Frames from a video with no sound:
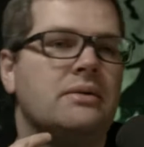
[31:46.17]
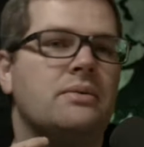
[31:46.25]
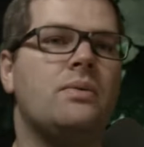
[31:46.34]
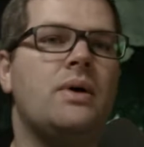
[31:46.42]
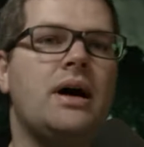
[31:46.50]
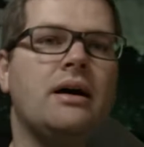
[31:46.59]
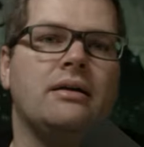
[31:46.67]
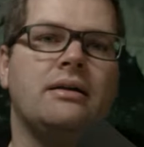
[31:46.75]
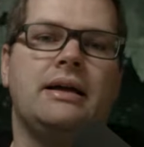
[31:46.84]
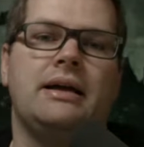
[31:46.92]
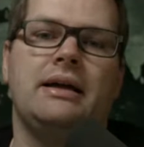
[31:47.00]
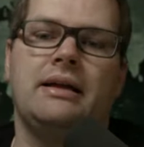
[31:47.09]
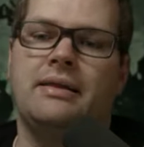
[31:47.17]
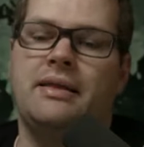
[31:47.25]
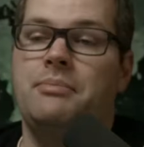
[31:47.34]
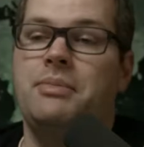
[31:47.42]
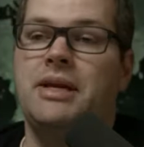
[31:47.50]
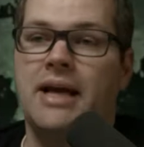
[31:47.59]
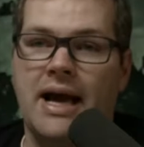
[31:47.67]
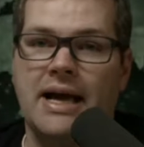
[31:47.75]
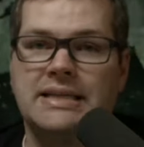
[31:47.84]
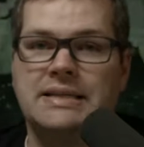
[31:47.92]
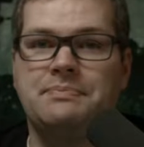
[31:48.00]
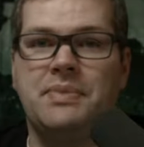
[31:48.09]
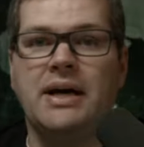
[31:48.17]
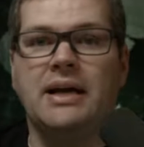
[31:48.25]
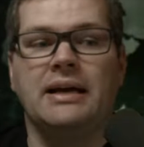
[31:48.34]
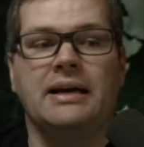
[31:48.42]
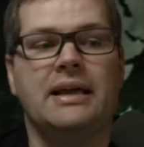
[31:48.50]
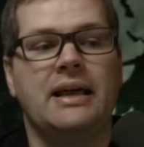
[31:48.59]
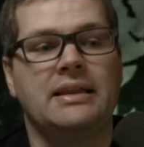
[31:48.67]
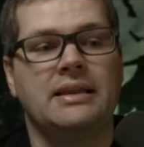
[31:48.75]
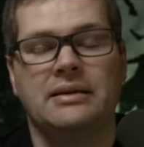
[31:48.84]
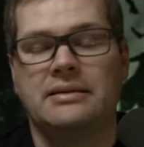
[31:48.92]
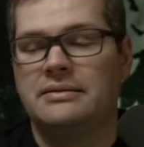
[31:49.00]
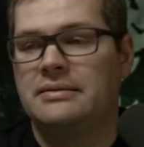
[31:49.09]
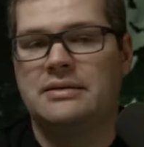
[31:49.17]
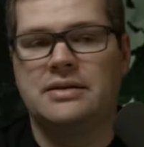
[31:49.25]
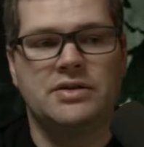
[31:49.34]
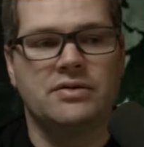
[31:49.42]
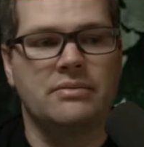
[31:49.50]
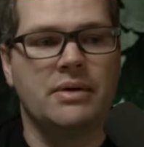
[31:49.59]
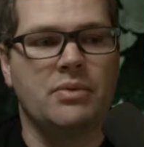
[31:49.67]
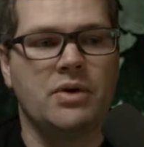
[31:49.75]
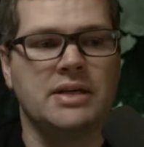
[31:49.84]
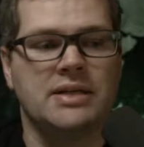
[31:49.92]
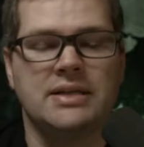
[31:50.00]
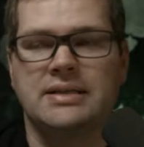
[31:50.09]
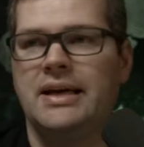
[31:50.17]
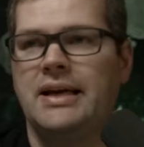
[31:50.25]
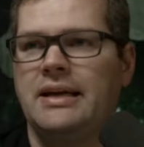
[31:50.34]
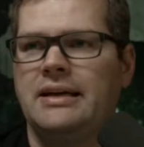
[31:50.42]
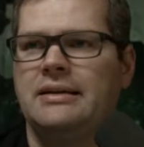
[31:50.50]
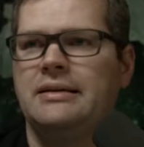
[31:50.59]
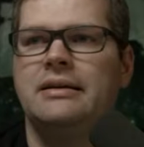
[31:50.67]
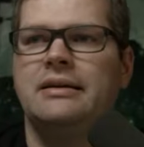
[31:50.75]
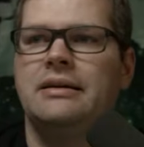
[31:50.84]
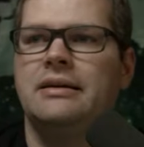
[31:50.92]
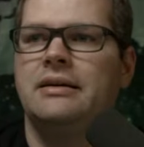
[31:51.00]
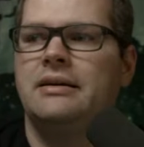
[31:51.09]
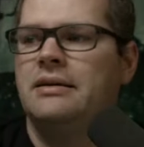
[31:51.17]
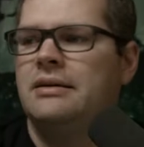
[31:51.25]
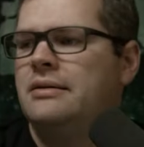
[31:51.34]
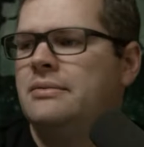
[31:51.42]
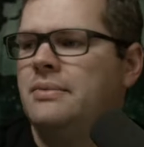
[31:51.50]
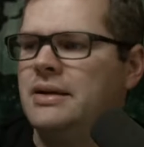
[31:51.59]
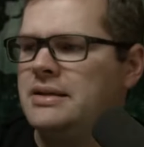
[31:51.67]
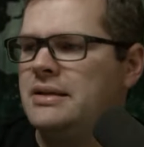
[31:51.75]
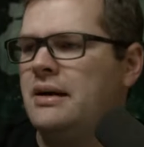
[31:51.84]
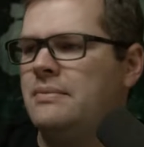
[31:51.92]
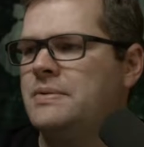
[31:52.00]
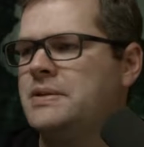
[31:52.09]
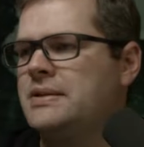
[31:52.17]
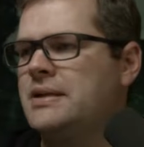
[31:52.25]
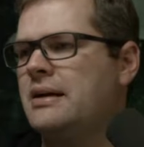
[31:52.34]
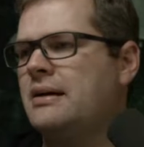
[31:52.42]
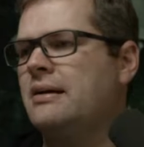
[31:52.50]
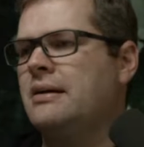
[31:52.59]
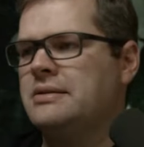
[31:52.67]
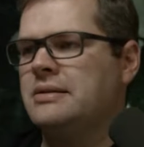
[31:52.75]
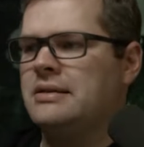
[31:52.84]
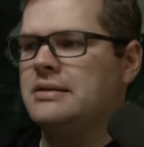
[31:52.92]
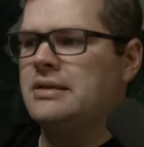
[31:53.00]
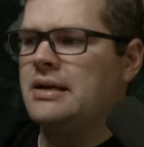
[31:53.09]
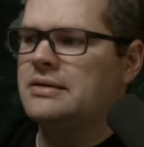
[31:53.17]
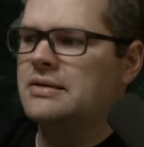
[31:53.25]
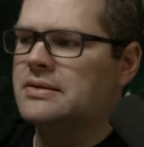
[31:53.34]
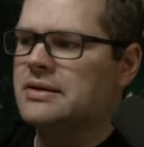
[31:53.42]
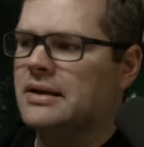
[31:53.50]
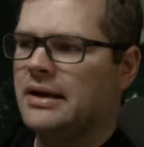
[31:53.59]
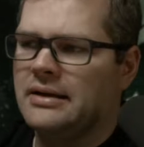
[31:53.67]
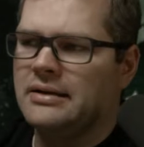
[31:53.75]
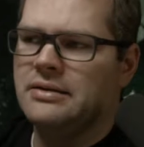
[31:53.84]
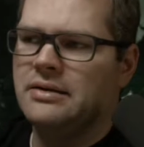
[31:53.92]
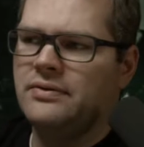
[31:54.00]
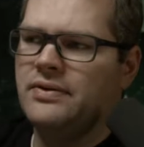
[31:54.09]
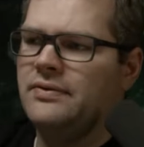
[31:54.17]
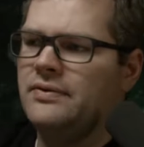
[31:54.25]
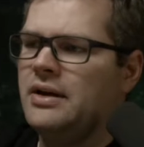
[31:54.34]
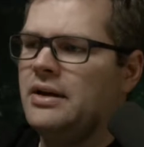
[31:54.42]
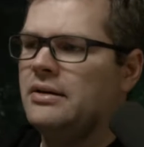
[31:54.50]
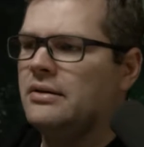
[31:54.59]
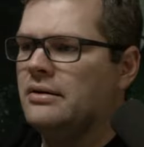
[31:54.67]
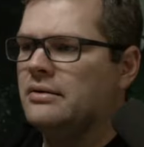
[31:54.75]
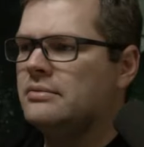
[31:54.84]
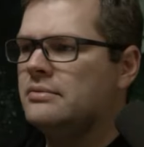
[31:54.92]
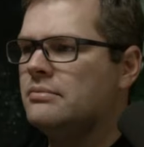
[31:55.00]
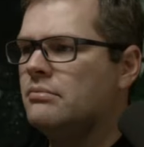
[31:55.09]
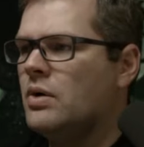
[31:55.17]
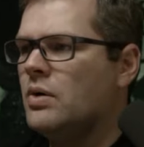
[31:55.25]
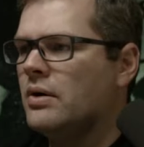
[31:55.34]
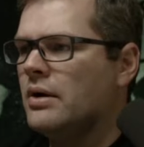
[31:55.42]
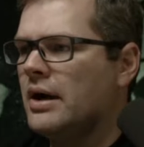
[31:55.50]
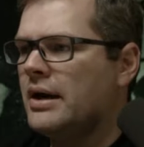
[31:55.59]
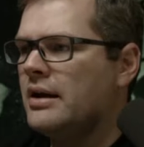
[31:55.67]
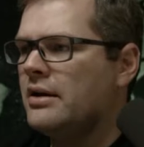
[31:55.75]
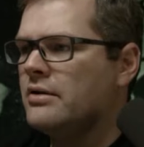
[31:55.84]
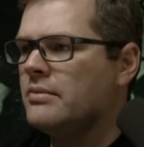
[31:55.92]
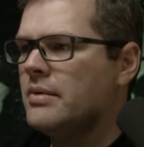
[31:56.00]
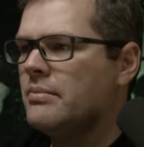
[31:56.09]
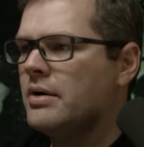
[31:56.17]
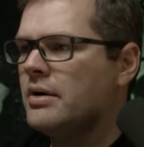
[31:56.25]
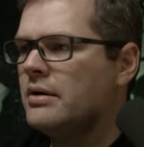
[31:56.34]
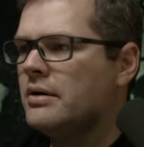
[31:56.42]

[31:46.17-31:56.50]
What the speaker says: Well, that'd be nice, but again, the streaming bridge is like, how much does that cost these days? Was it like $250 or more? I can't even remember.